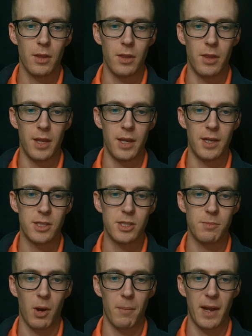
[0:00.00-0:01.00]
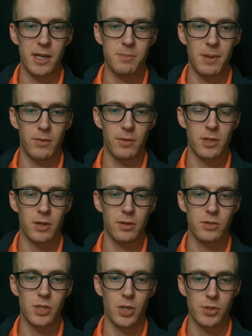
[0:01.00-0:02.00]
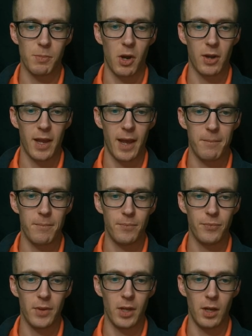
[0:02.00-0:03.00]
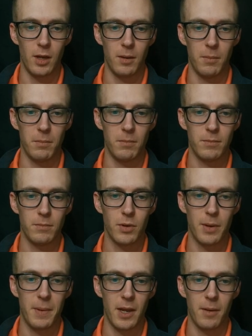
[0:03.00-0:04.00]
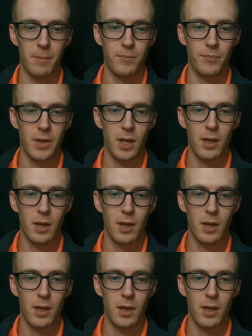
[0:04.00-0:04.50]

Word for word: the small minus big return, so small cap um, premium,